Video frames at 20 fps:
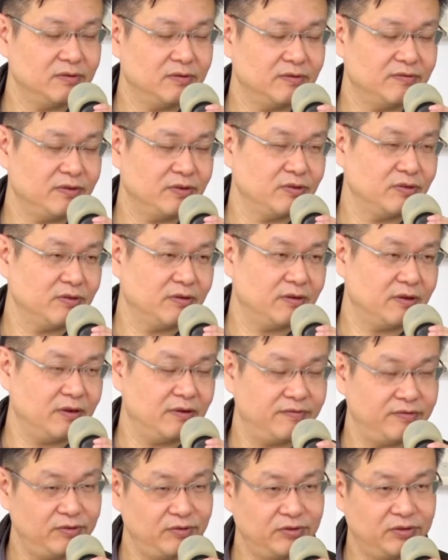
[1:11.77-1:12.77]
for
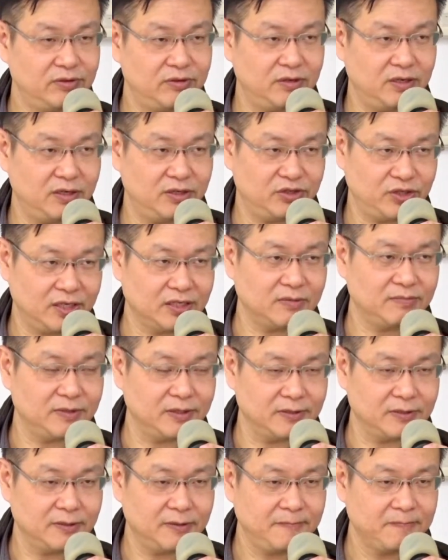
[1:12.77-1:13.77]
your future adjustment.